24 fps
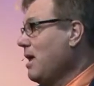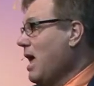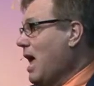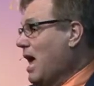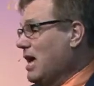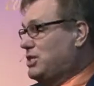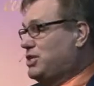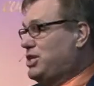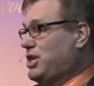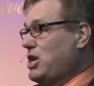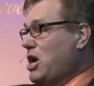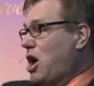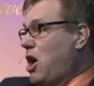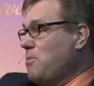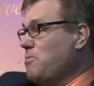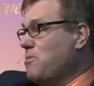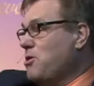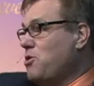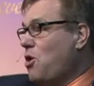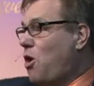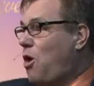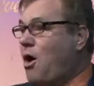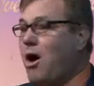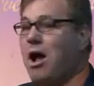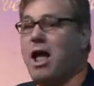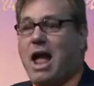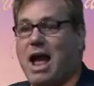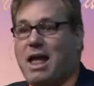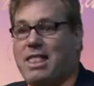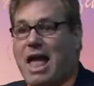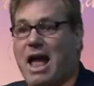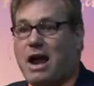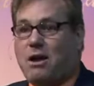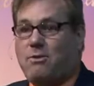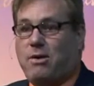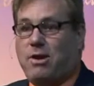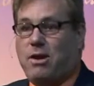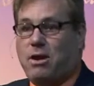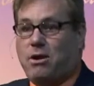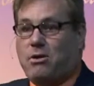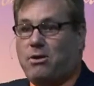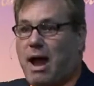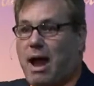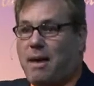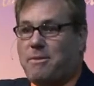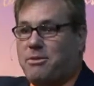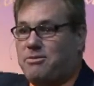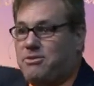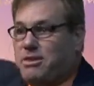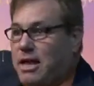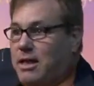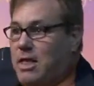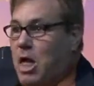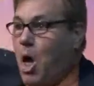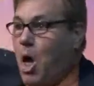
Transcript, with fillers: And she opened the door, and that greeter grabbed her and said,